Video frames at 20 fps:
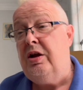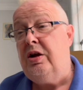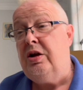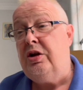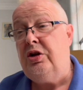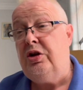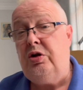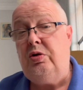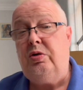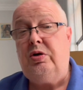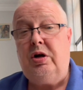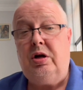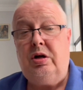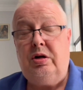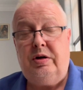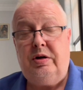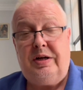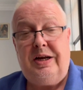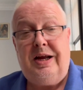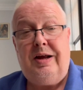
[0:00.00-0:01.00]
you
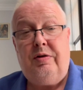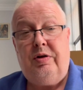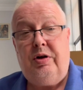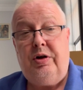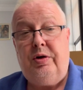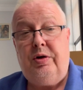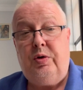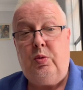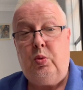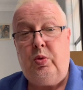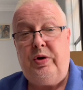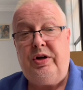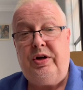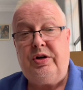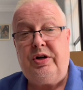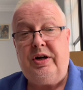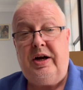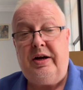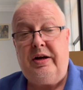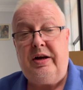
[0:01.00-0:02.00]
can't download
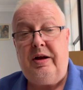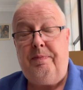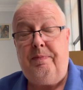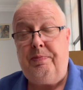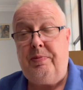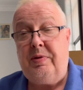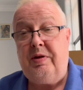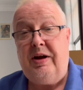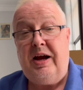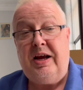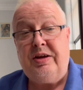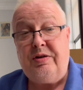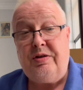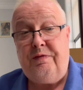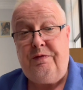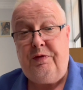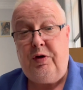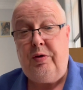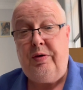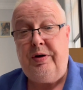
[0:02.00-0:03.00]
WeChat as a
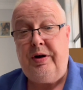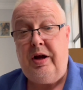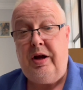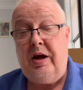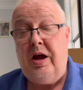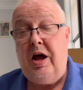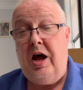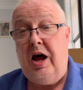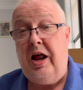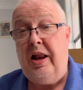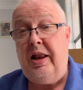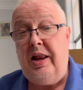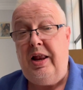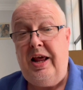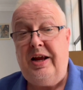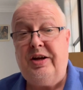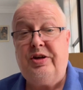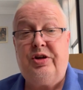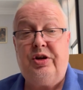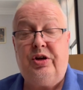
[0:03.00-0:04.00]
foreigner
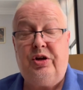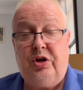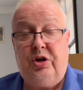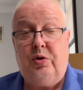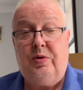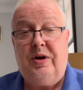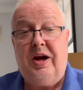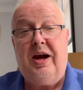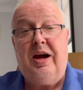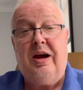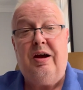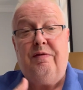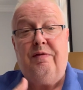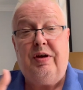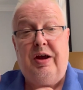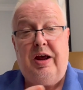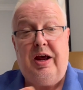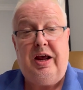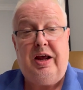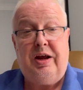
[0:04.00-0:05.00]
unless you have
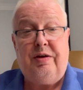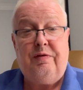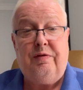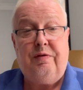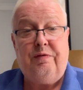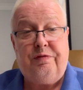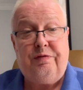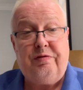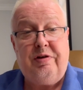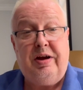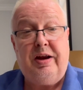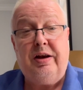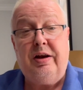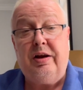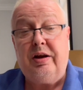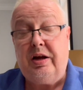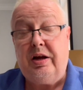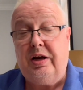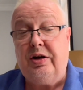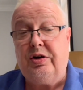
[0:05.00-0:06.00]
a friend
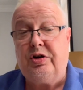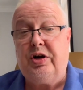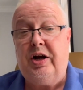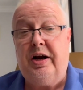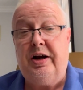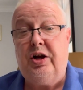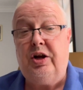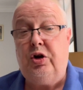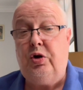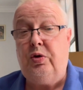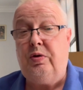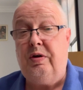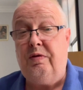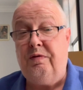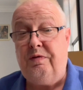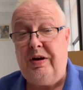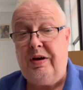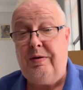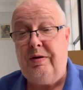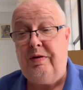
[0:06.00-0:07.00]
in China who can
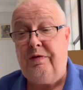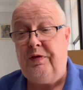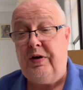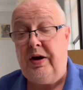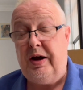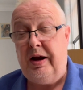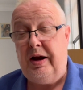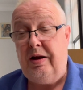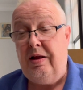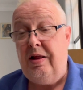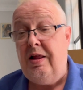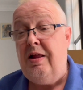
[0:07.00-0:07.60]
verify.